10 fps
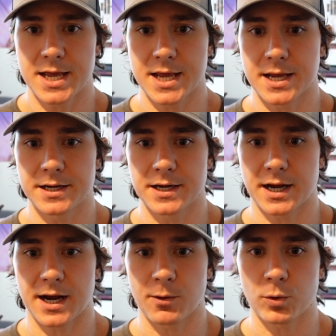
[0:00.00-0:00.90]
and
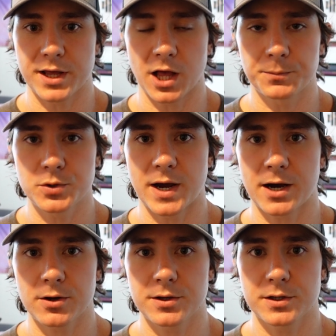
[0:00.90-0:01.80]
I want to help you
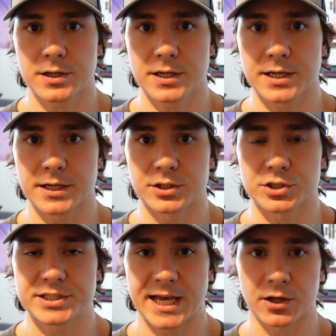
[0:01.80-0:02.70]
out
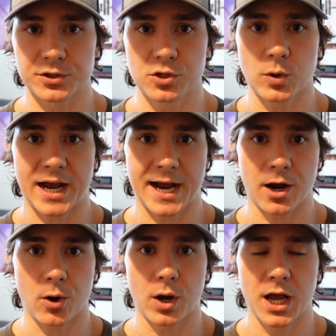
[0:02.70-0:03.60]
and tell you
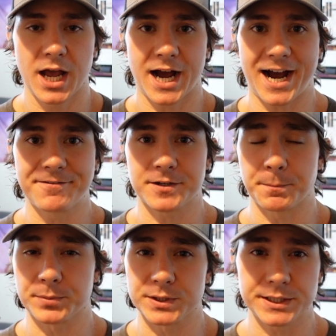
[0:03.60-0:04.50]
how I've
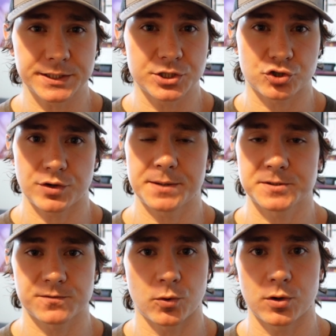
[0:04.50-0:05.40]
completely
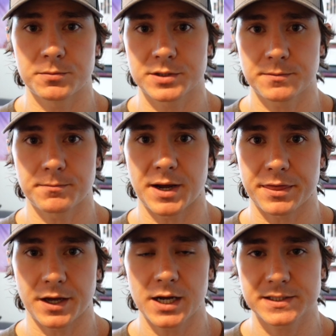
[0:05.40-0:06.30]
transformed my
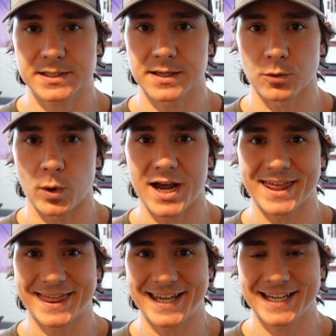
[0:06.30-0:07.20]
thoughts and the way I
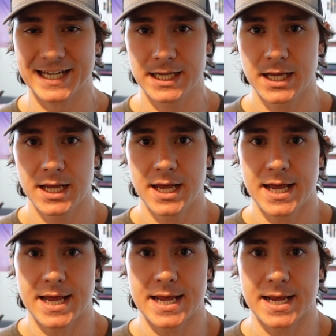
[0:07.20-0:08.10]
think,
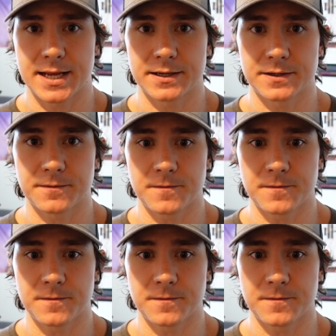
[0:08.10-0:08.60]
and